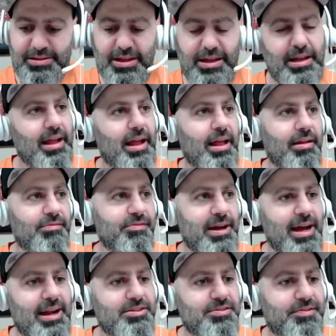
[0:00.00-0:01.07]
I
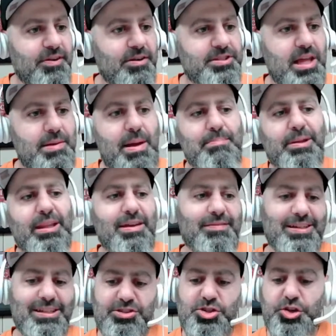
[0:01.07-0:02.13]
forgot his first name. I believe it
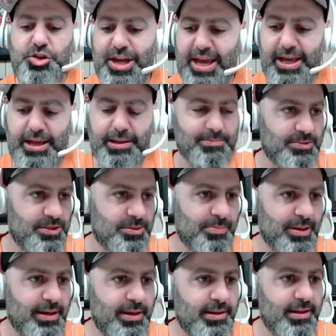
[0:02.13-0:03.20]
is James,
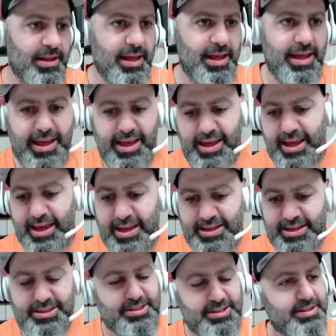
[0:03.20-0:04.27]
but he
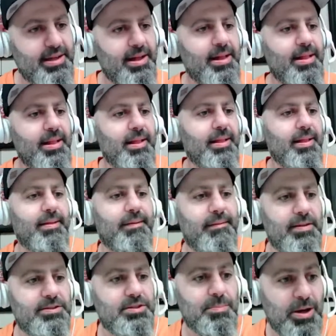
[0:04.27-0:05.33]
is
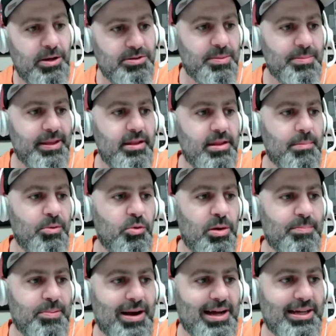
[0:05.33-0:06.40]
supposed to be the number 1
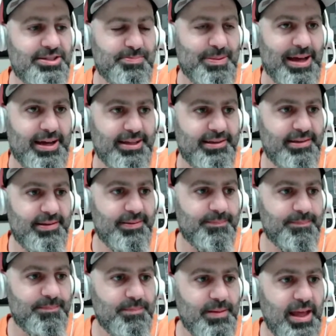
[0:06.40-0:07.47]
prospect.
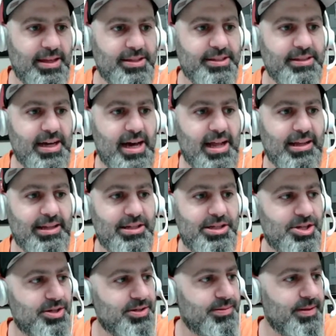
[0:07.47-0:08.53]
He's in
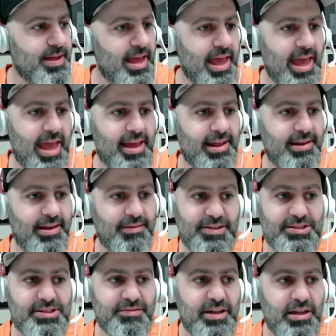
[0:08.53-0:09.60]
college, and if
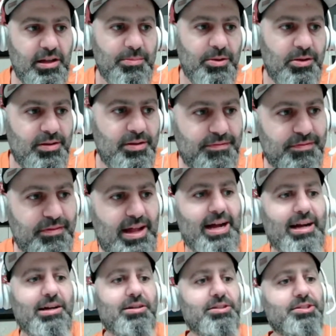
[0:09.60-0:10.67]
he's available,
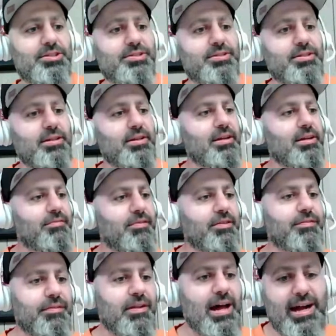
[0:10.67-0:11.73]
for the
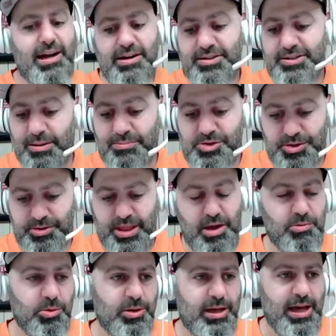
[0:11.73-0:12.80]
Flyers, I'm sure they
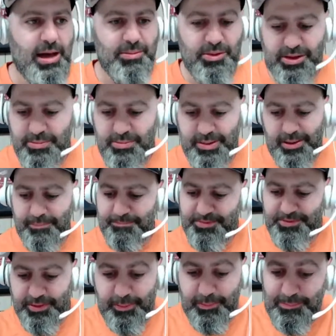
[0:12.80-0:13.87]
will gobble him up.
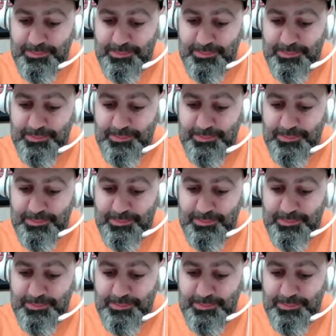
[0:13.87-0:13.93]
So